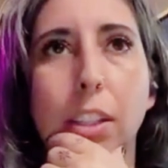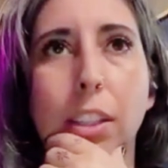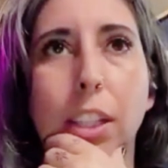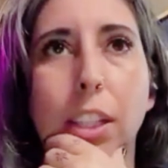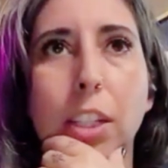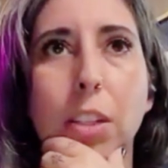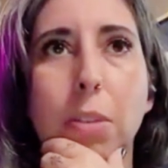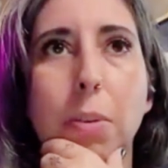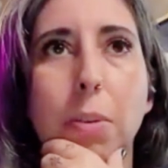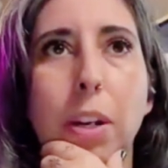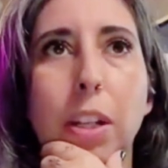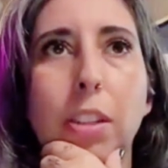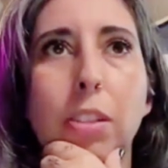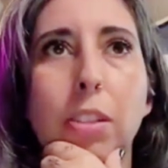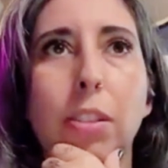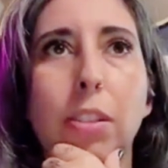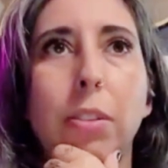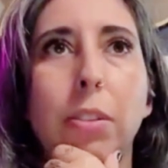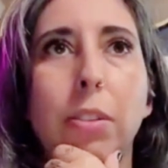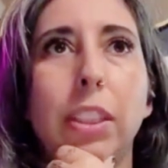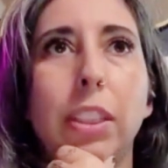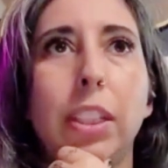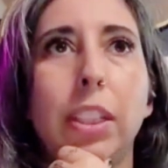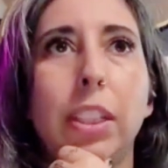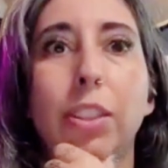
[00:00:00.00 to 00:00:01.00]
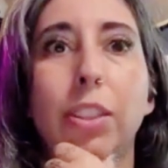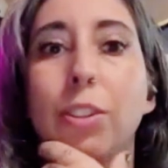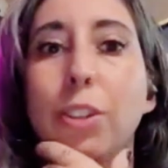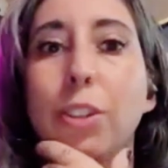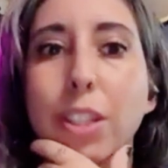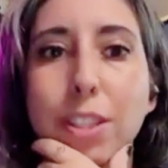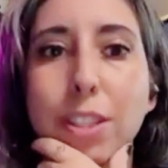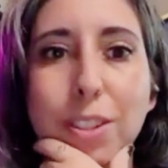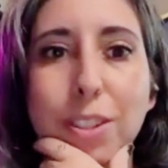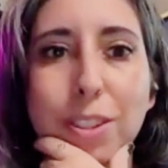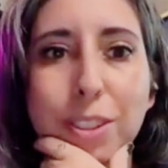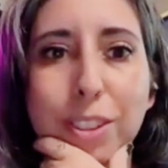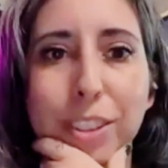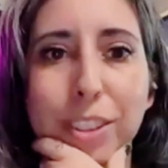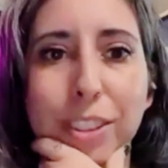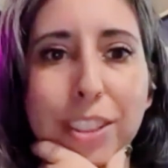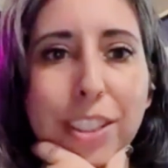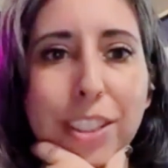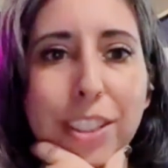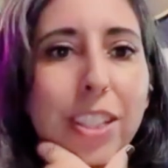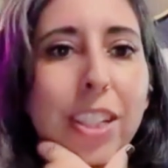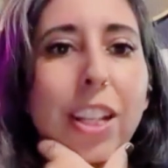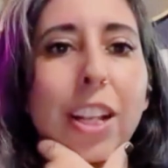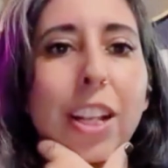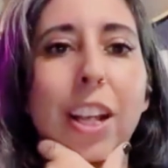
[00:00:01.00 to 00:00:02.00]
you want to throw in there,
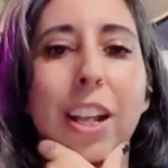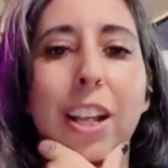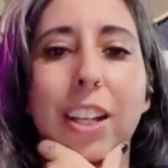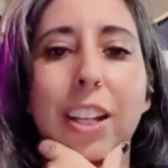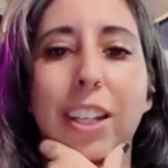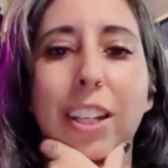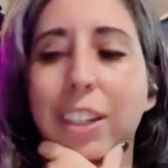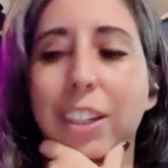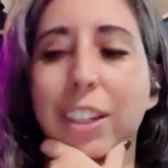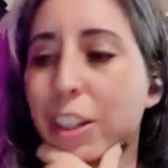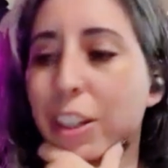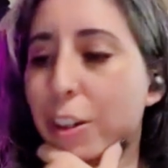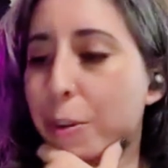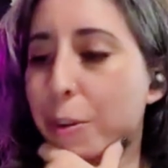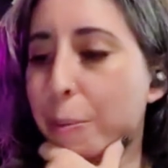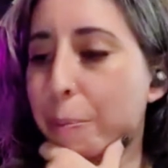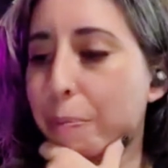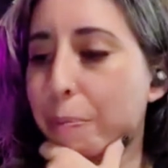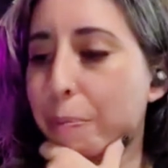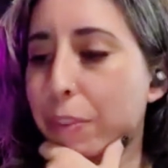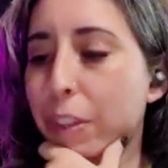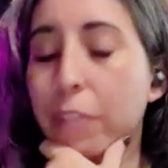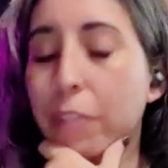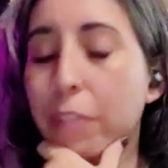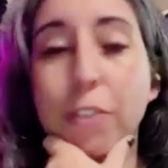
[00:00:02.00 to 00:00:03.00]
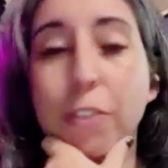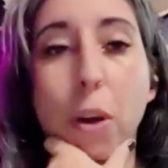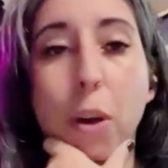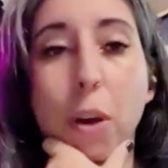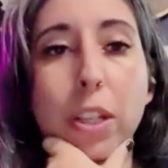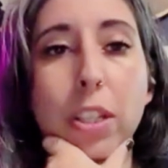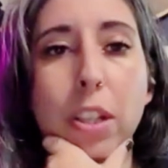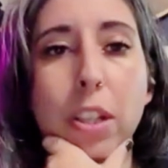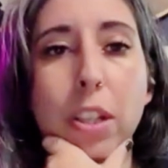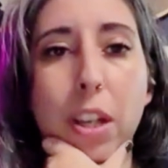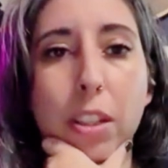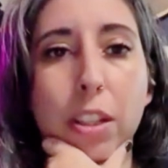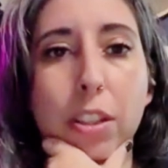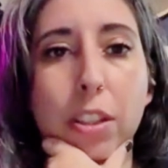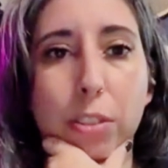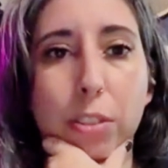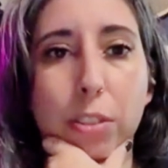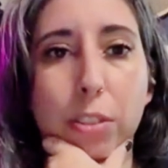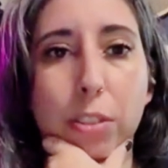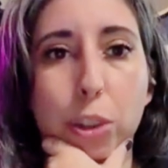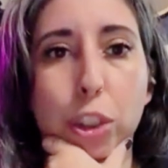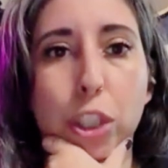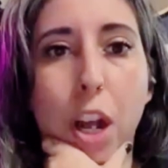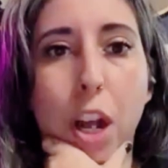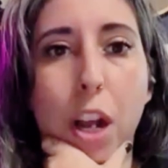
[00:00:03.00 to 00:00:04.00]
crystals, you know, focus on the
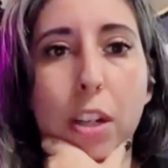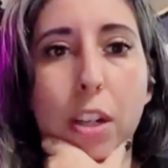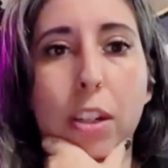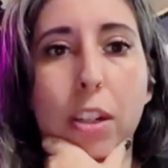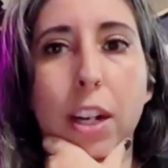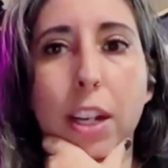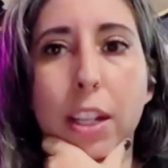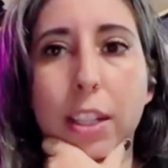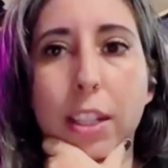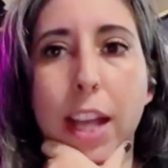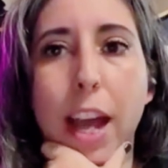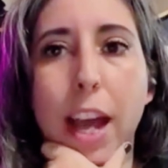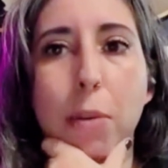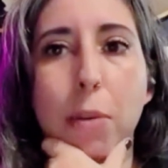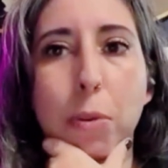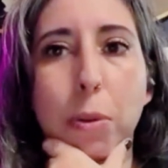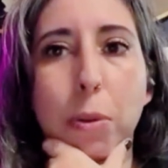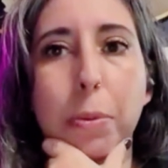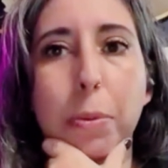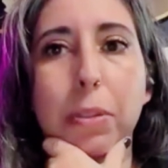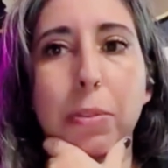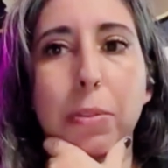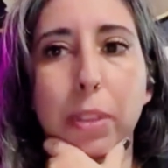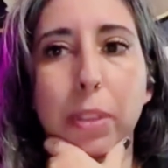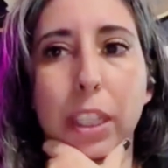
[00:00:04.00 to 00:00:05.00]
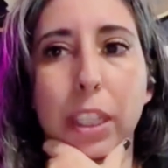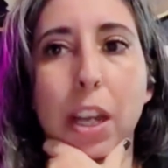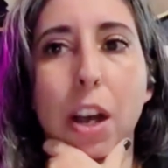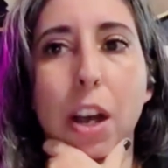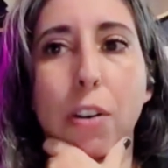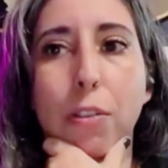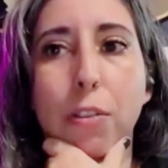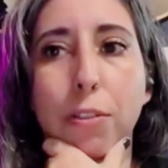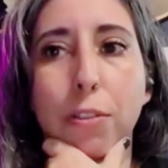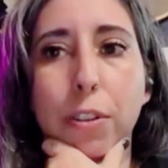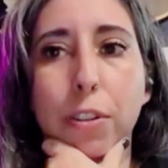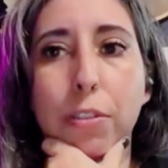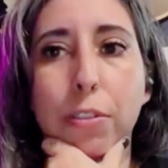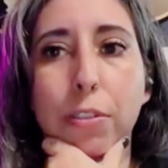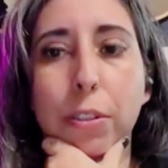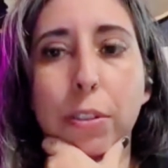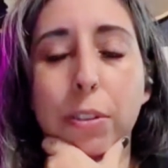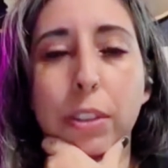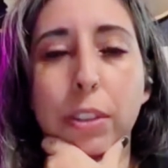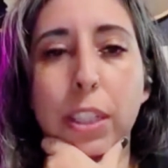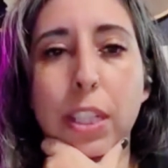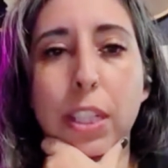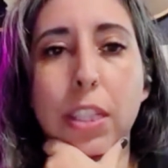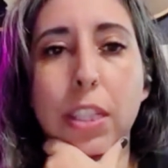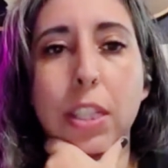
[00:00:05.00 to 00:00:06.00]
throat chakra and that will be really helpful for
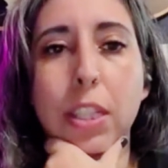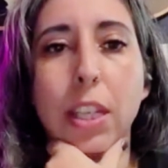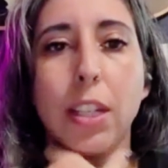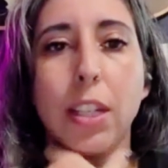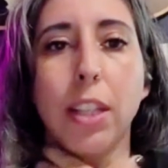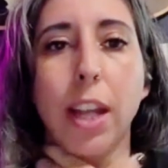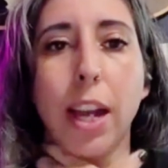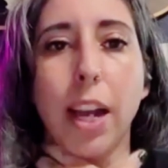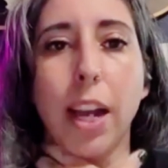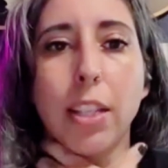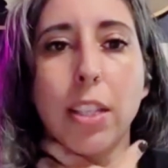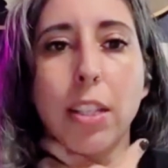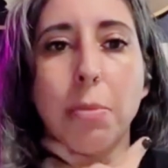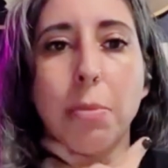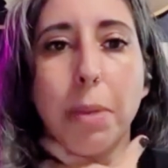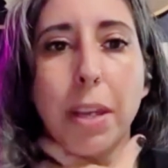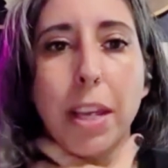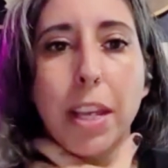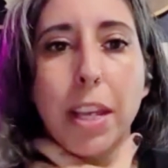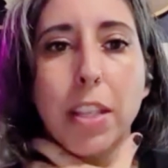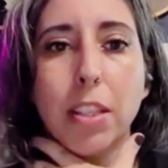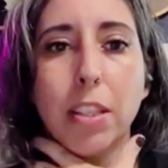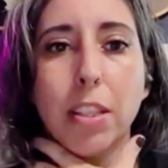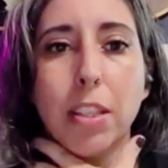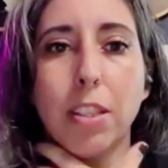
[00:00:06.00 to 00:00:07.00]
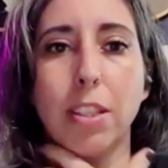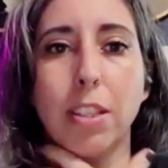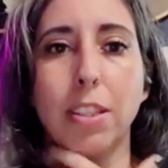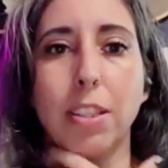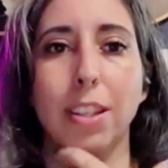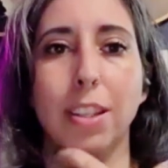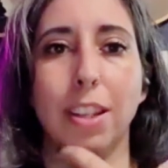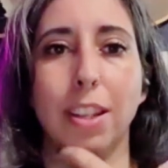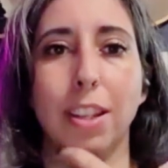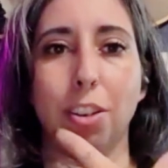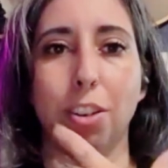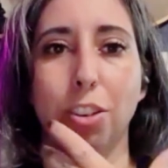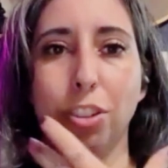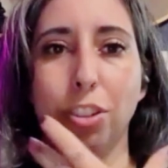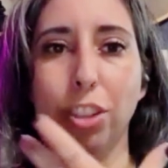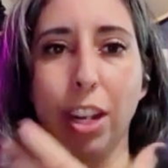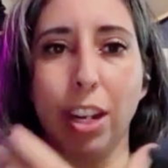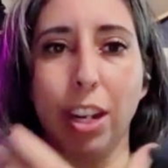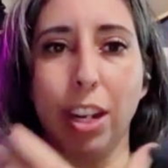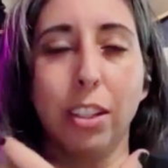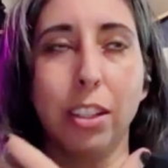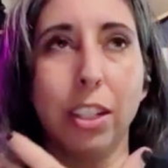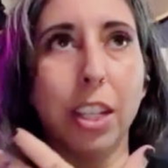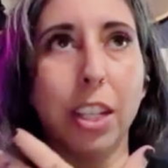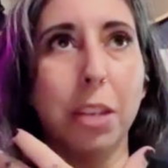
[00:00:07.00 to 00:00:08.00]
releasing that space
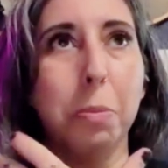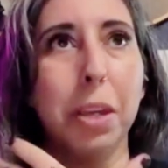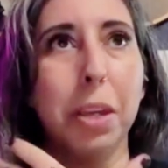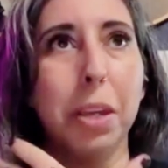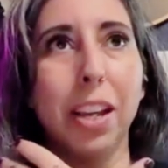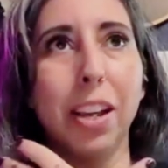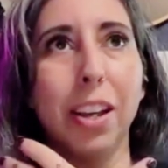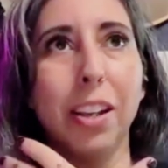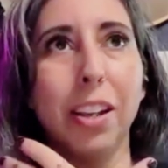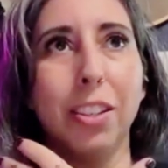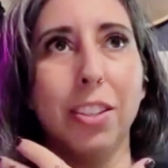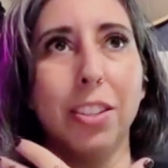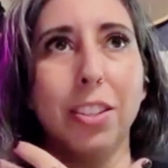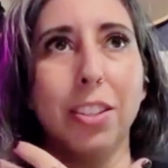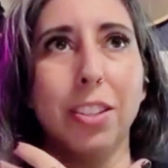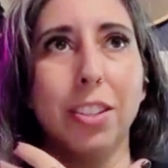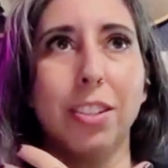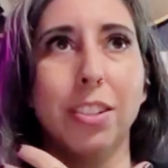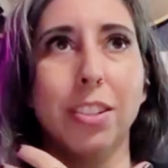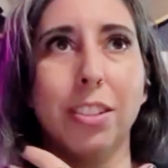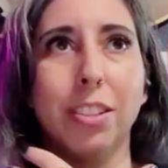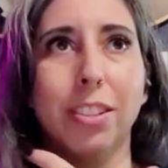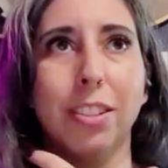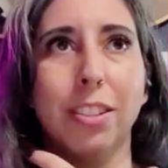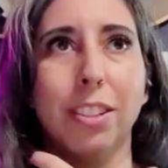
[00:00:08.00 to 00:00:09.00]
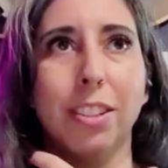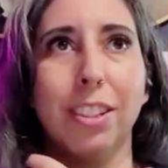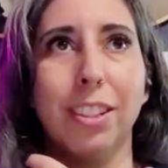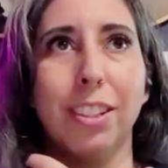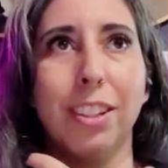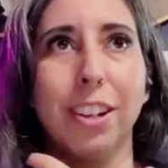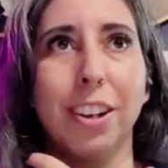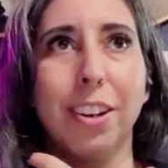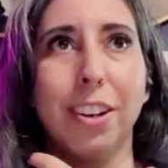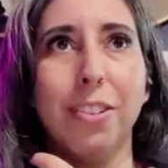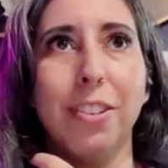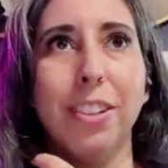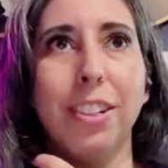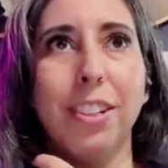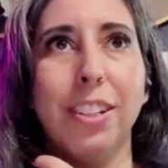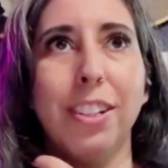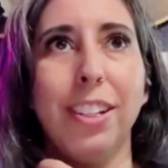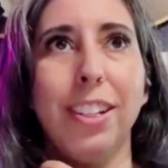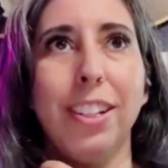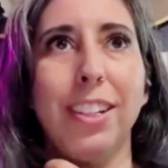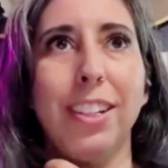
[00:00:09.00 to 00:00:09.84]
energetically because, you know,